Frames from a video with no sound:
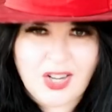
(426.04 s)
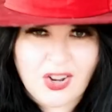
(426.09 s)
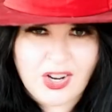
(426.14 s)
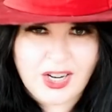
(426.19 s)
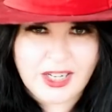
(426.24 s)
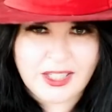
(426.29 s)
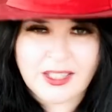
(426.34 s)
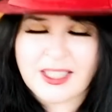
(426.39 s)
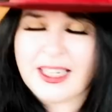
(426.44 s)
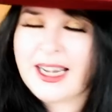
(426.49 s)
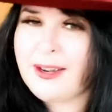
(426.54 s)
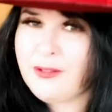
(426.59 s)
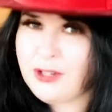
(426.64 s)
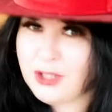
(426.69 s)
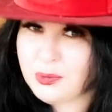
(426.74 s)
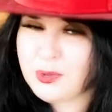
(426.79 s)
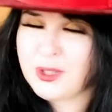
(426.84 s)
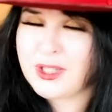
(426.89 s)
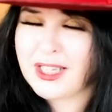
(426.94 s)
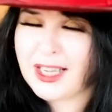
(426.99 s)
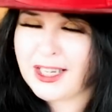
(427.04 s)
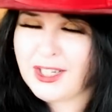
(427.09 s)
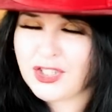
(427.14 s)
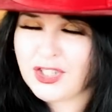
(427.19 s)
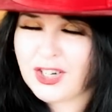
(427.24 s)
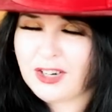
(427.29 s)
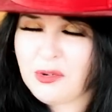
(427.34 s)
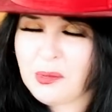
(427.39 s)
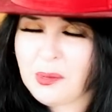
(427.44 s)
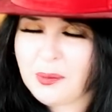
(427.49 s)
like Clarence was the
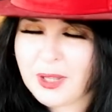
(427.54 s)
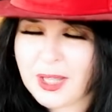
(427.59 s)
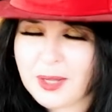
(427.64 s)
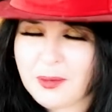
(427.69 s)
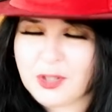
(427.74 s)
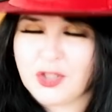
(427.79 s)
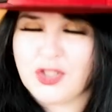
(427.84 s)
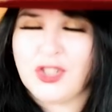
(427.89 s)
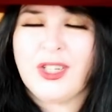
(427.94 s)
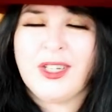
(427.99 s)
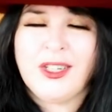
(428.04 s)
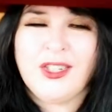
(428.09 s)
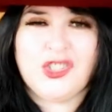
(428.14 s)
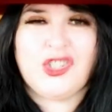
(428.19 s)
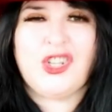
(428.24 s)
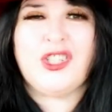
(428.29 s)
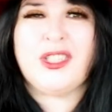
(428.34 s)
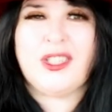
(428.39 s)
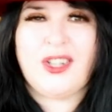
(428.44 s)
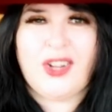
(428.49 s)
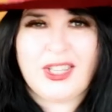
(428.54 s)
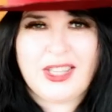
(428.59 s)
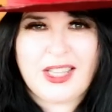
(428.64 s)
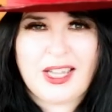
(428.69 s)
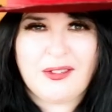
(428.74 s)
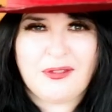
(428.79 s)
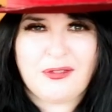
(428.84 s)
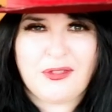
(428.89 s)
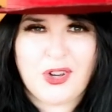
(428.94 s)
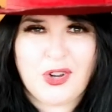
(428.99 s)
angel, I remember that much. Just like
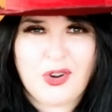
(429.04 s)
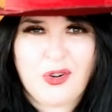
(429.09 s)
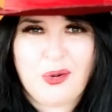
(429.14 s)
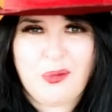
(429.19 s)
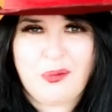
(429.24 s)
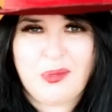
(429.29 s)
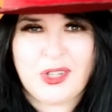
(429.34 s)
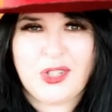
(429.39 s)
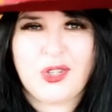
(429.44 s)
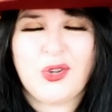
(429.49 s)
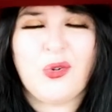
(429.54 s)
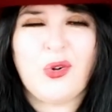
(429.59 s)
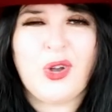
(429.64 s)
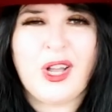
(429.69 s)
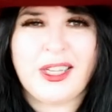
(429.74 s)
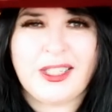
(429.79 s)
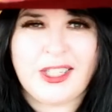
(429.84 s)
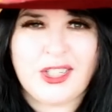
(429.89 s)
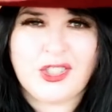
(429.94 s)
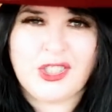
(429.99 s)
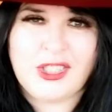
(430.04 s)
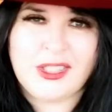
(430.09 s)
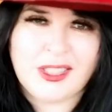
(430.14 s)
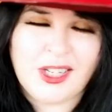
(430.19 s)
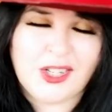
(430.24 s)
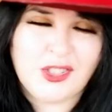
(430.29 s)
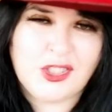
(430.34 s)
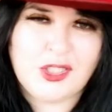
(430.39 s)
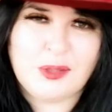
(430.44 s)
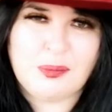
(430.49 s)
that film, your energy
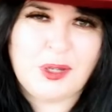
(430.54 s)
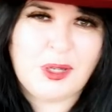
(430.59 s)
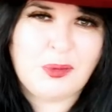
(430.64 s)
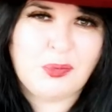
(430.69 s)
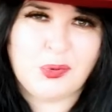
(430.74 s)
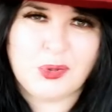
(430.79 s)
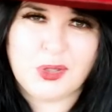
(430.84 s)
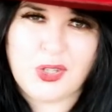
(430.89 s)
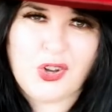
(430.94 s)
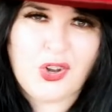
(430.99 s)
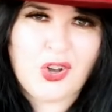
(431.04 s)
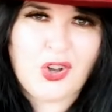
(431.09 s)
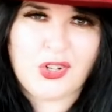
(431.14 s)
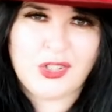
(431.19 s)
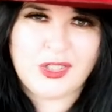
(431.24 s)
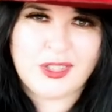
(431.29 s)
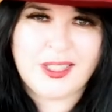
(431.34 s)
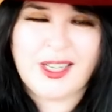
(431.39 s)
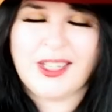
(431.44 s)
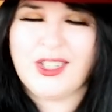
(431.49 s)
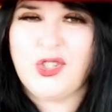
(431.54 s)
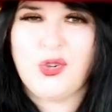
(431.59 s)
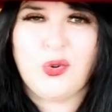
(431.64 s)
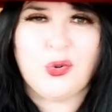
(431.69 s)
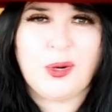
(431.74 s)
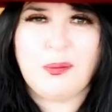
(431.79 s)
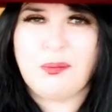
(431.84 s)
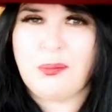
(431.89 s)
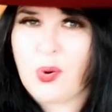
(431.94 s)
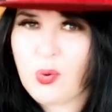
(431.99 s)
touches people's hearts and
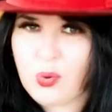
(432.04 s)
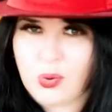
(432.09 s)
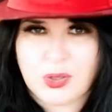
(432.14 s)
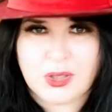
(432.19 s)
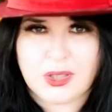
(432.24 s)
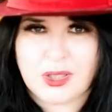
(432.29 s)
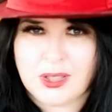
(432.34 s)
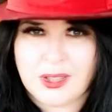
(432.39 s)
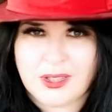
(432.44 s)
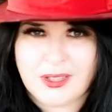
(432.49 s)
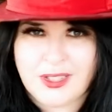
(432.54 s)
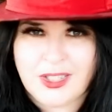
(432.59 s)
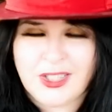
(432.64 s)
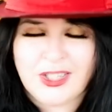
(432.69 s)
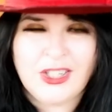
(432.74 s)
you're important.